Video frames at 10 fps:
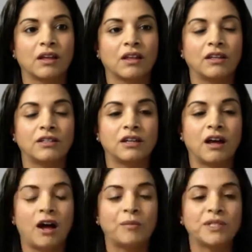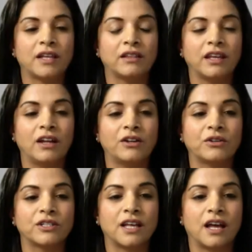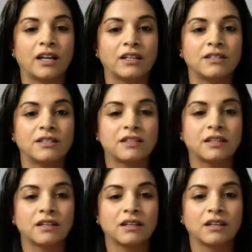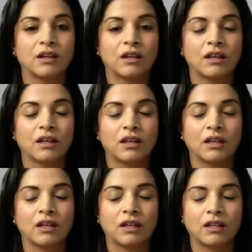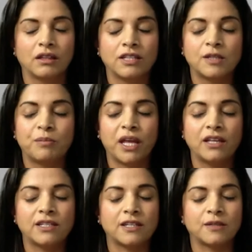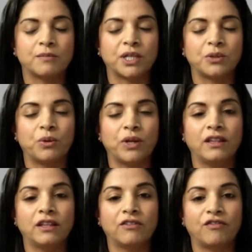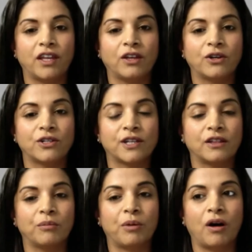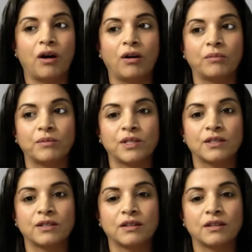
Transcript: the tops and the undersides, the spaces between the fingers and the palms,